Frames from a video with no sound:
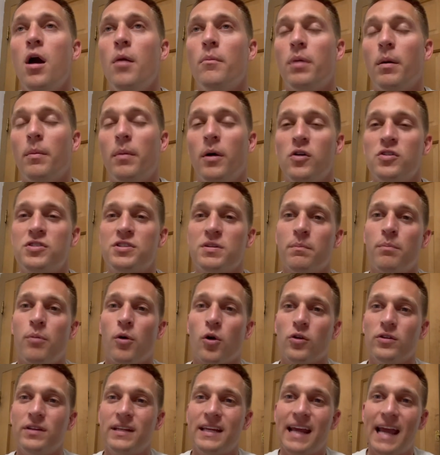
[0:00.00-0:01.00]
But most
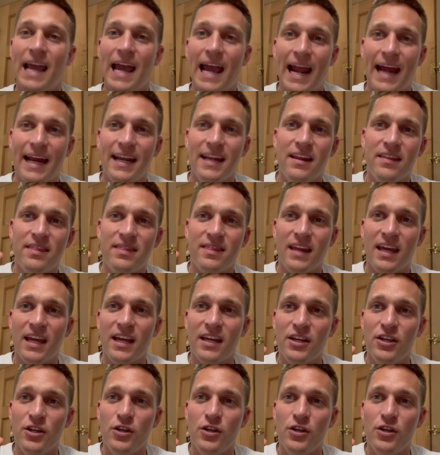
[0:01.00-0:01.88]
importantly, anything